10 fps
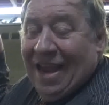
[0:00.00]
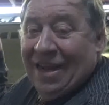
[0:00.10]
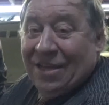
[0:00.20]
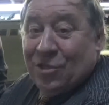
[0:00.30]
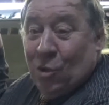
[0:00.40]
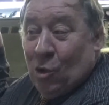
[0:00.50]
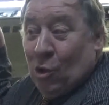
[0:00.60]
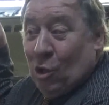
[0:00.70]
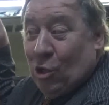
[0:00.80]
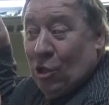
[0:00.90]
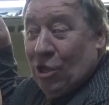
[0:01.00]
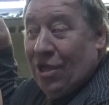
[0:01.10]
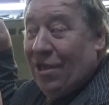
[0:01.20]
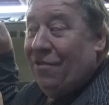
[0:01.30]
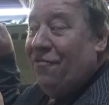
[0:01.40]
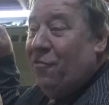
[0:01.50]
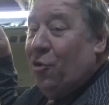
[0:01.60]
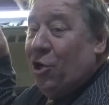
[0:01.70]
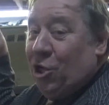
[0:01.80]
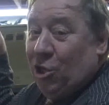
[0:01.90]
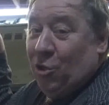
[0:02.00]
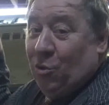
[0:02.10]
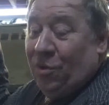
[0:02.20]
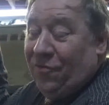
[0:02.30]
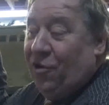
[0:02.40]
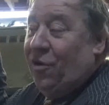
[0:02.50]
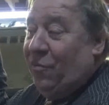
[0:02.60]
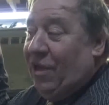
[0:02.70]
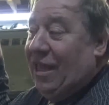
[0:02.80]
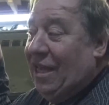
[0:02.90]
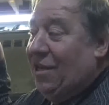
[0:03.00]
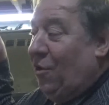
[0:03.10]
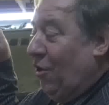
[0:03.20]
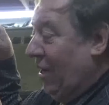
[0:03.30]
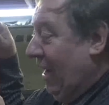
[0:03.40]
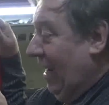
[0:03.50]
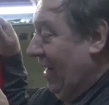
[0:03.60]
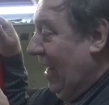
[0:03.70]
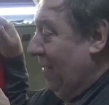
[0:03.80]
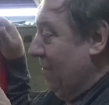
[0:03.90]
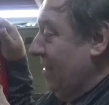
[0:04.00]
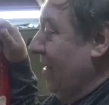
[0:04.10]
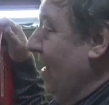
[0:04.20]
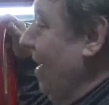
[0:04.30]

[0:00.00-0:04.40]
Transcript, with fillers: And it's all for you if you're really into arcade games.